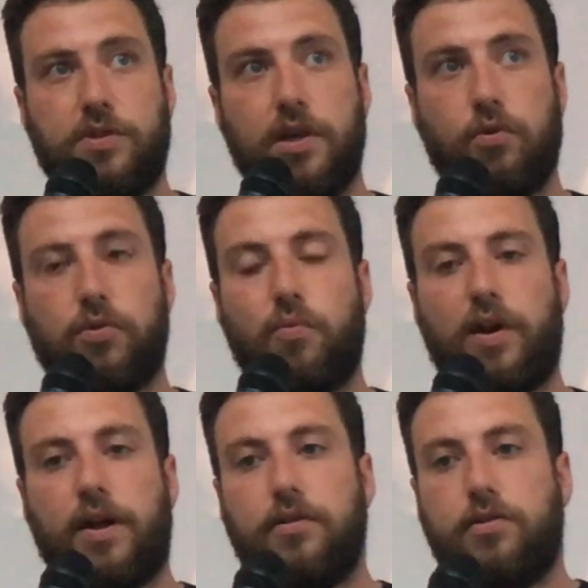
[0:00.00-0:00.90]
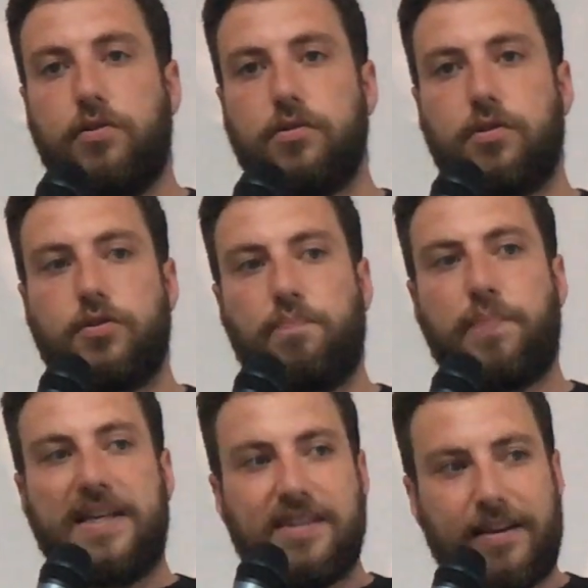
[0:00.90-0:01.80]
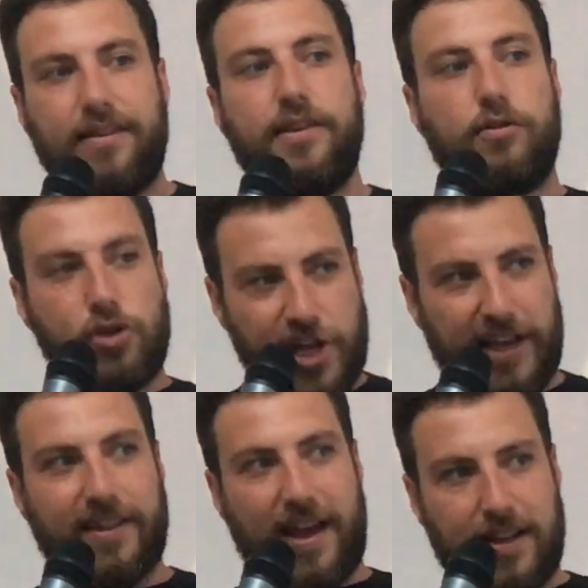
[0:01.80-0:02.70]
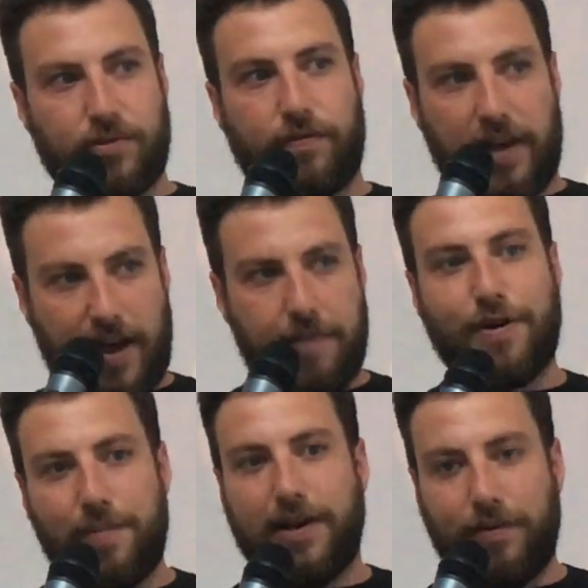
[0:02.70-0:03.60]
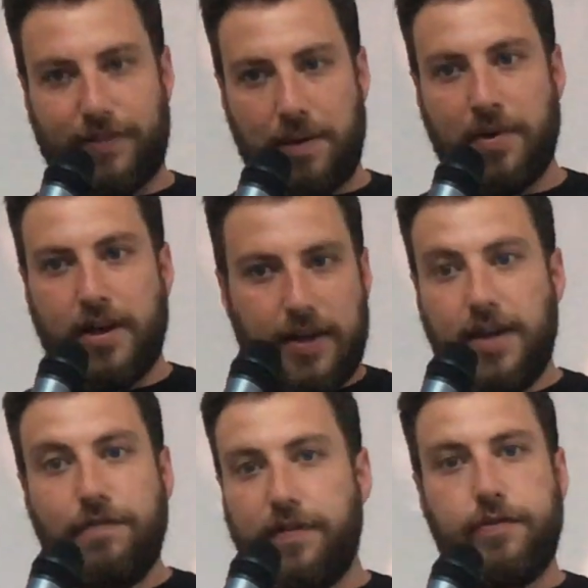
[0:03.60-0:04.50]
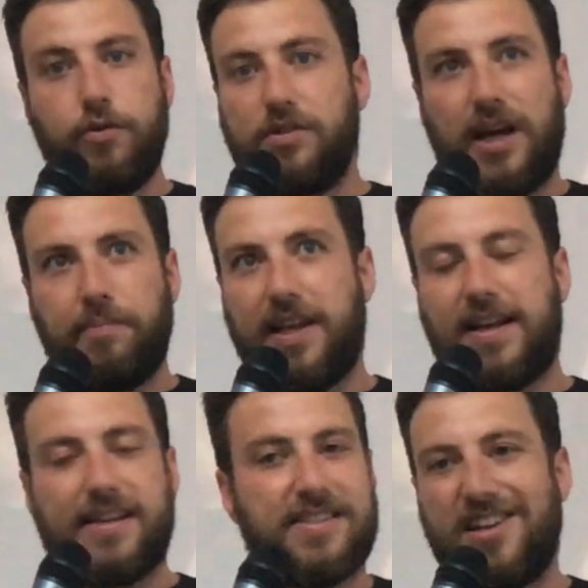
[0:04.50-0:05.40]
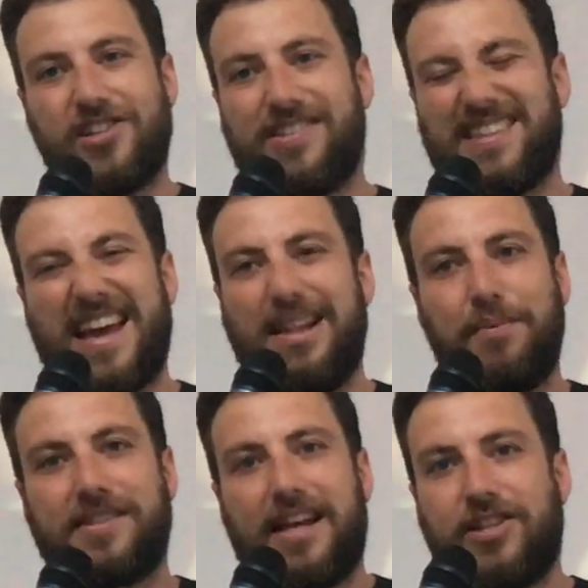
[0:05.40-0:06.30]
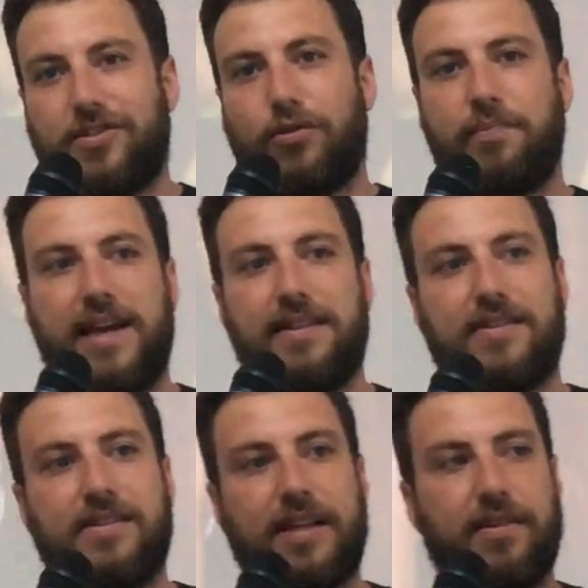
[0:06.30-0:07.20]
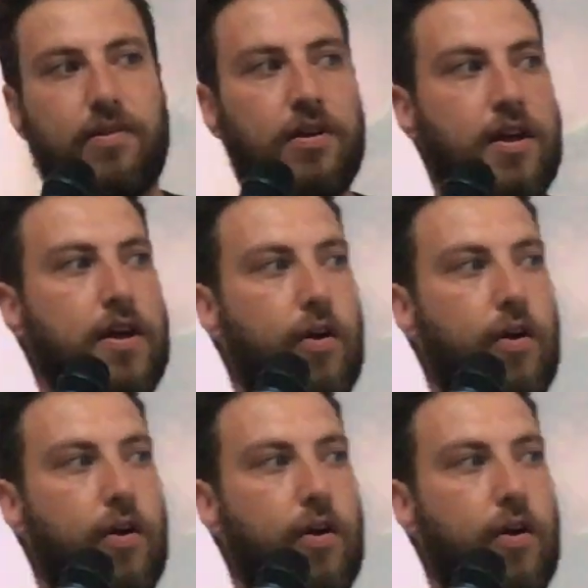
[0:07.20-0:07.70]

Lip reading: 0 to 100 users, you basically need to shake the hands of everybody of them, even if you do something as such scalable, such as automated as Tinder.